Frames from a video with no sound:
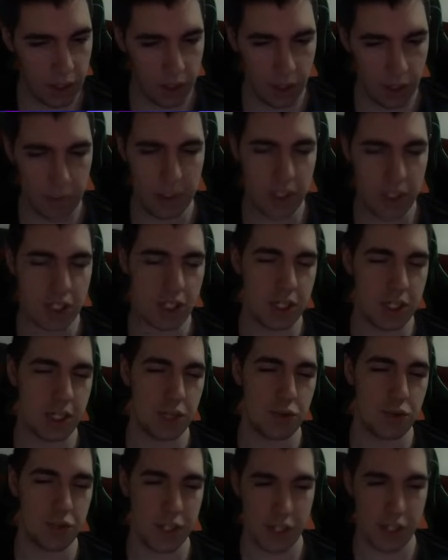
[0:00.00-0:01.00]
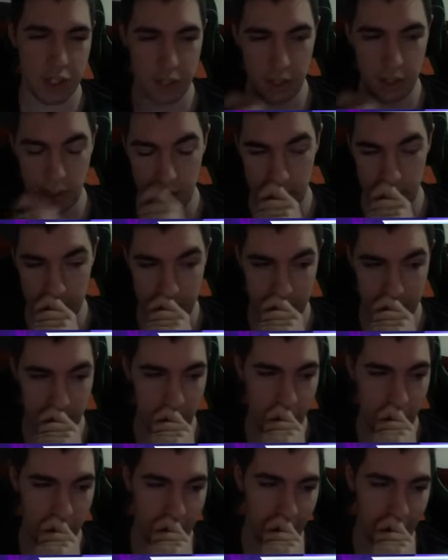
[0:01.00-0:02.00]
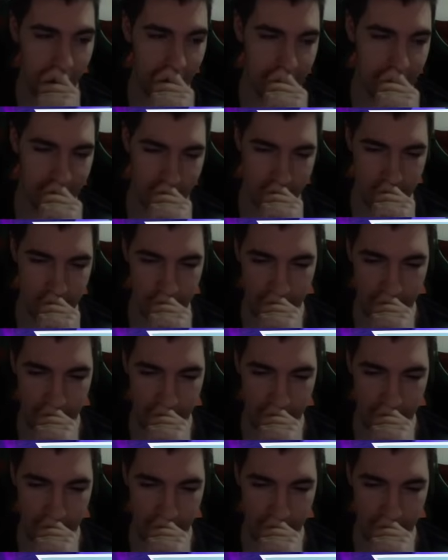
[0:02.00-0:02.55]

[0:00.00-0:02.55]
I mean, Sentry is good enough, but no Annihilus in